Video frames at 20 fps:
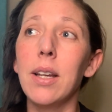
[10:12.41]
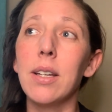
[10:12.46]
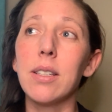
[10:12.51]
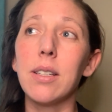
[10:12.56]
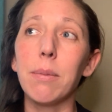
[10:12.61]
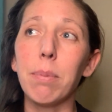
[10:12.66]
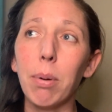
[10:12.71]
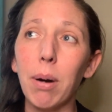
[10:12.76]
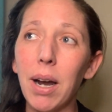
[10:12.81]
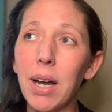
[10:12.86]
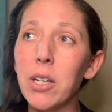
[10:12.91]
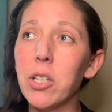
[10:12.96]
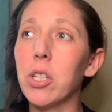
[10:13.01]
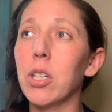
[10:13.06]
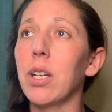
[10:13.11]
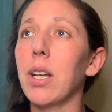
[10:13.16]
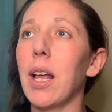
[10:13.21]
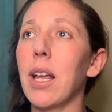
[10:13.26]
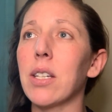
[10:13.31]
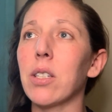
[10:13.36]

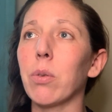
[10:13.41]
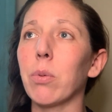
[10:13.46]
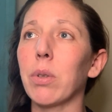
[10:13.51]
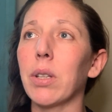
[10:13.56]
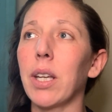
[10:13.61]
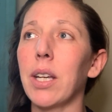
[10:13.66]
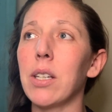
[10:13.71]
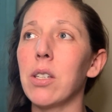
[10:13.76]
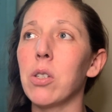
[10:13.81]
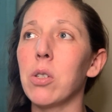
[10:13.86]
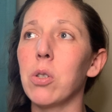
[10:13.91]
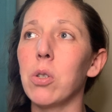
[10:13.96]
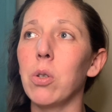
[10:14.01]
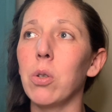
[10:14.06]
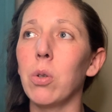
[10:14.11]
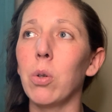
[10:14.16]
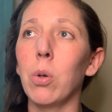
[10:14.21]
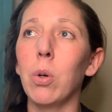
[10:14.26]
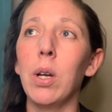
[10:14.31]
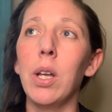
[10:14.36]
depression, as it relates
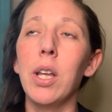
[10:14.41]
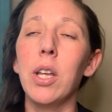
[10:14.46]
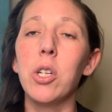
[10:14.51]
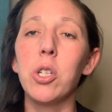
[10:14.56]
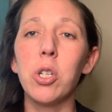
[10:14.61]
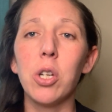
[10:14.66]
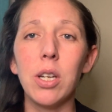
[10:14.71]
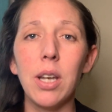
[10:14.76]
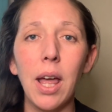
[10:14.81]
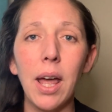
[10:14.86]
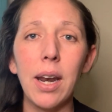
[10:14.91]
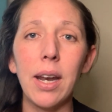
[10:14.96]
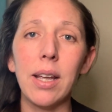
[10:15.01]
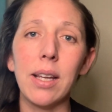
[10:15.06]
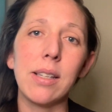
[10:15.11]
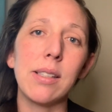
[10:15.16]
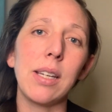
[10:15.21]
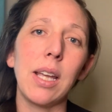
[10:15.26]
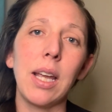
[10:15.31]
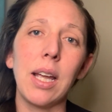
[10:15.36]
to
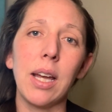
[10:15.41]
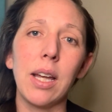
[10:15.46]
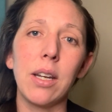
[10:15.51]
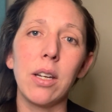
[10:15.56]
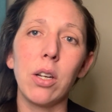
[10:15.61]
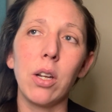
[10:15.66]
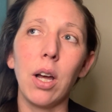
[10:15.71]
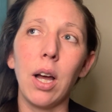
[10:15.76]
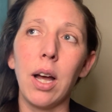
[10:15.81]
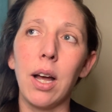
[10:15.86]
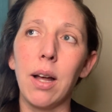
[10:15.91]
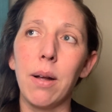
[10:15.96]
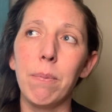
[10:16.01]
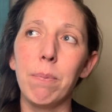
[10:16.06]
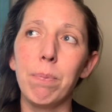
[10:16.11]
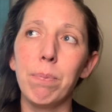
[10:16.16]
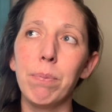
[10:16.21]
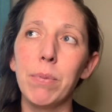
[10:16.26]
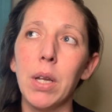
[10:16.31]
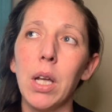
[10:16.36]
genetics and
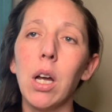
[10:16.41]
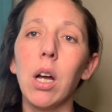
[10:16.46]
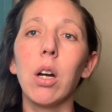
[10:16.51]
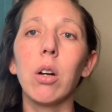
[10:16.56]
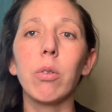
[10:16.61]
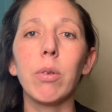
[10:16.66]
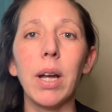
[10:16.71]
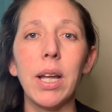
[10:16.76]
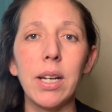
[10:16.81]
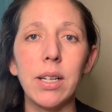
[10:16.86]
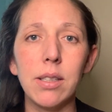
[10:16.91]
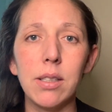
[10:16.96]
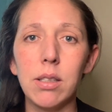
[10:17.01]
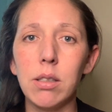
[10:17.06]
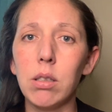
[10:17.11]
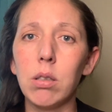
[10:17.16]
hereditary,